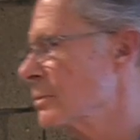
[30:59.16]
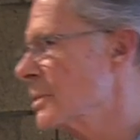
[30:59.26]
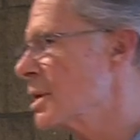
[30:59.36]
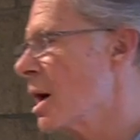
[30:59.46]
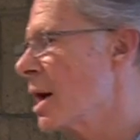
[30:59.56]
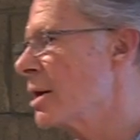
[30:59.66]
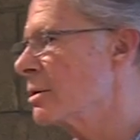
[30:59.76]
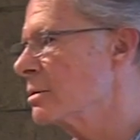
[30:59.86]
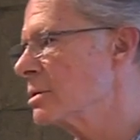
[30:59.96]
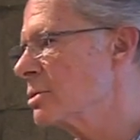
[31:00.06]
the
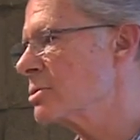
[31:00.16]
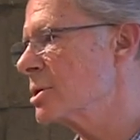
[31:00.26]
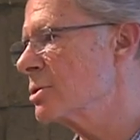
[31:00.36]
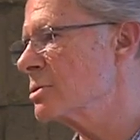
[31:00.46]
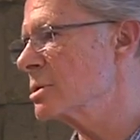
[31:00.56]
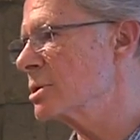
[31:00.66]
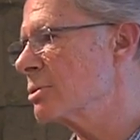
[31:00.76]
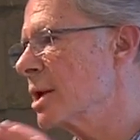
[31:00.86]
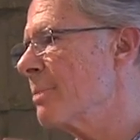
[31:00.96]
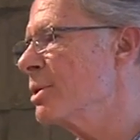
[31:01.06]
iron. So she used, she
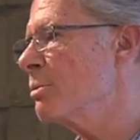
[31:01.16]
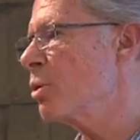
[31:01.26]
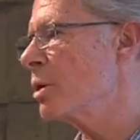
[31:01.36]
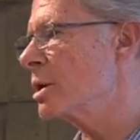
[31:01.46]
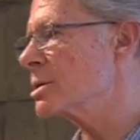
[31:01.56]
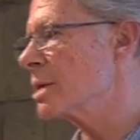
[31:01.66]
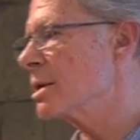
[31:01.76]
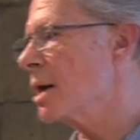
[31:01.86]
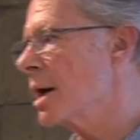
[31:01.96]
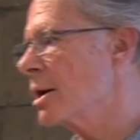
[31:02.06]
would get up in the morning, she
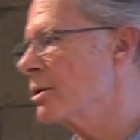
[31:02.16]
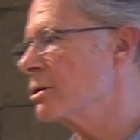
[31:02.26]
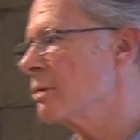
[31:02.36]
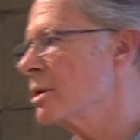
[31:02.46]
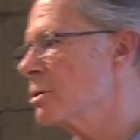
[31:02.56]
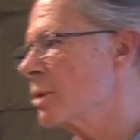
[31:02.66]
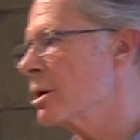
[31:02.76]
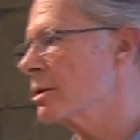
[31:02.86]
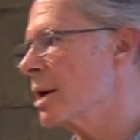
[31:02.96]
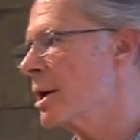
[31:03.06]
had to iron her underwear and